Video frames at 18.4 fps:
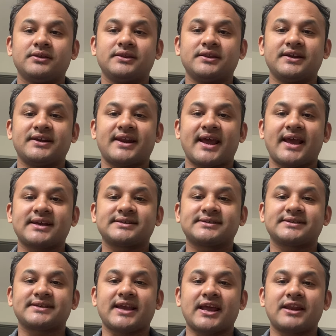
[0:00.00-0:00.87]
The
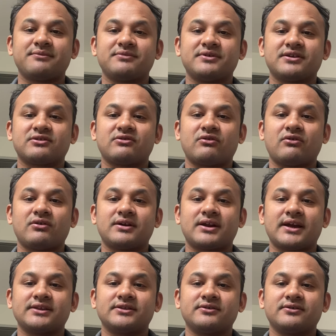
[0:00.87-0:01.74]
tax can be called
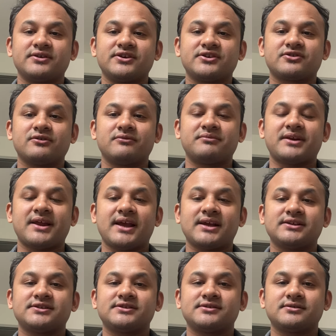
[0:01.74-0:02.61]
either income
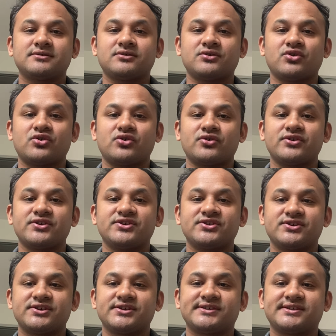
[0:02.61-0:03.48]
tax or
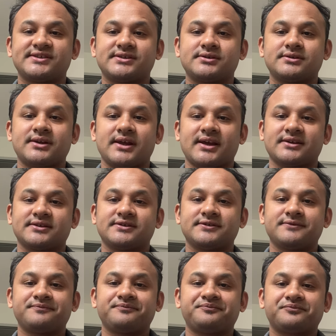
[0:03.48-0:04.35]
interest tax.
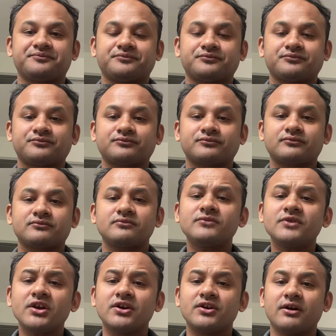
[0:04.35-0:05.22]

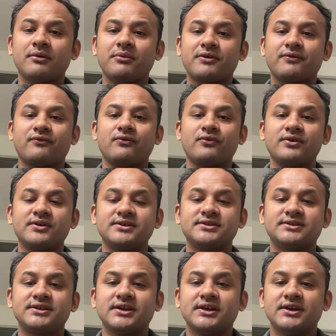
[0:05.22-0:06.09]
Number four
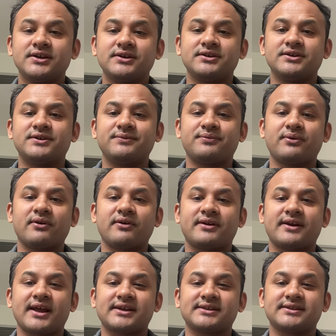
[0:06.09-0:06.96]
is
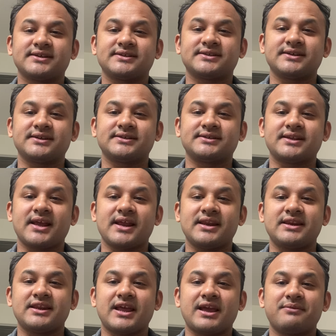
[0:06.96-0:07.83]
deferred tax assets
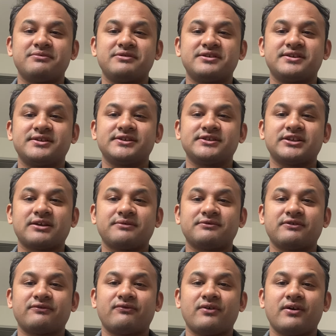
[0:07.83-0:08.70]
and liabilities of
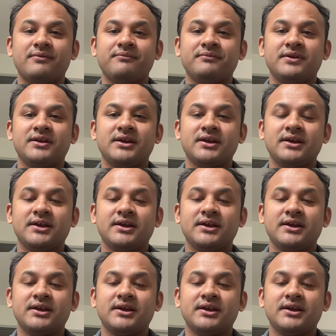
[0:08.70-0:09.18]
the firm.